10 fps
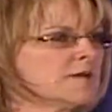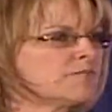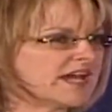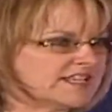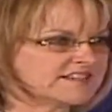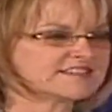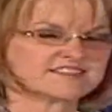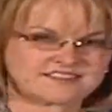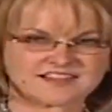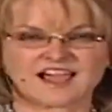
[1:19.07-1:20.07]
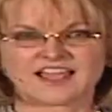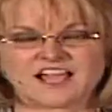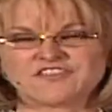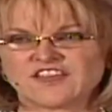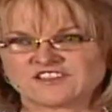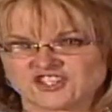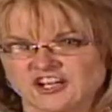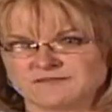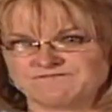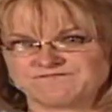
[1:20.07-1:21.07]
But I got that
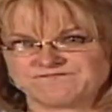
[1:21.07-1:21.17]
job.